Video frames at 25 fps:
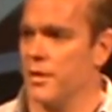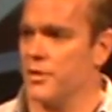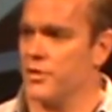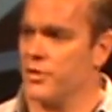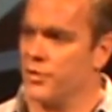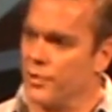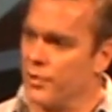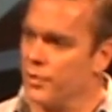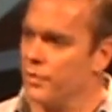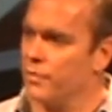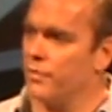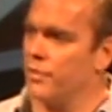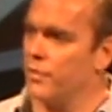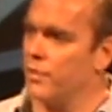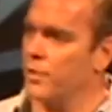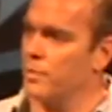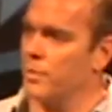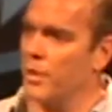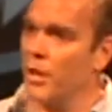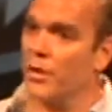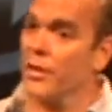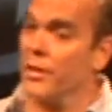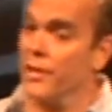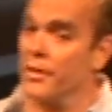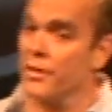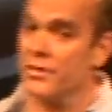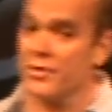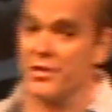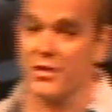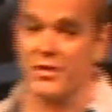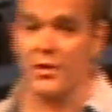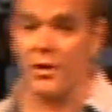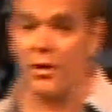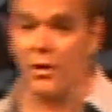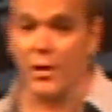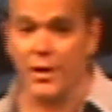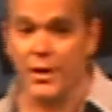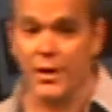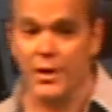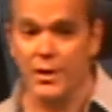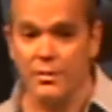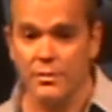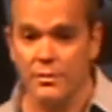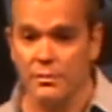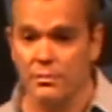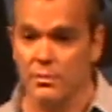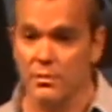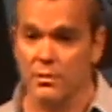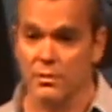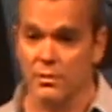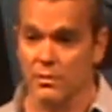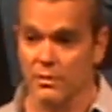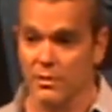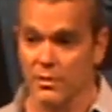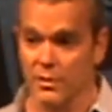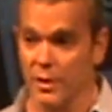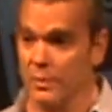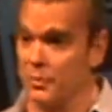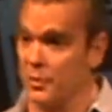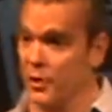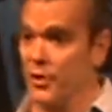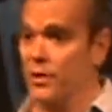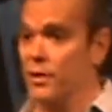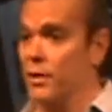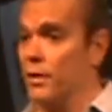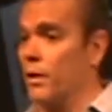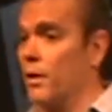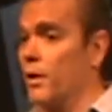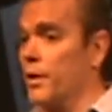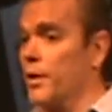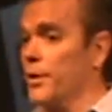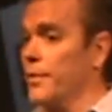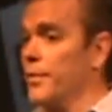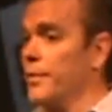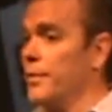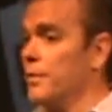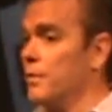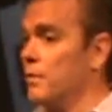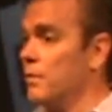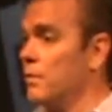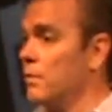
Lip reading: It's good for you. Are you here just to argue? I'm good at arguing.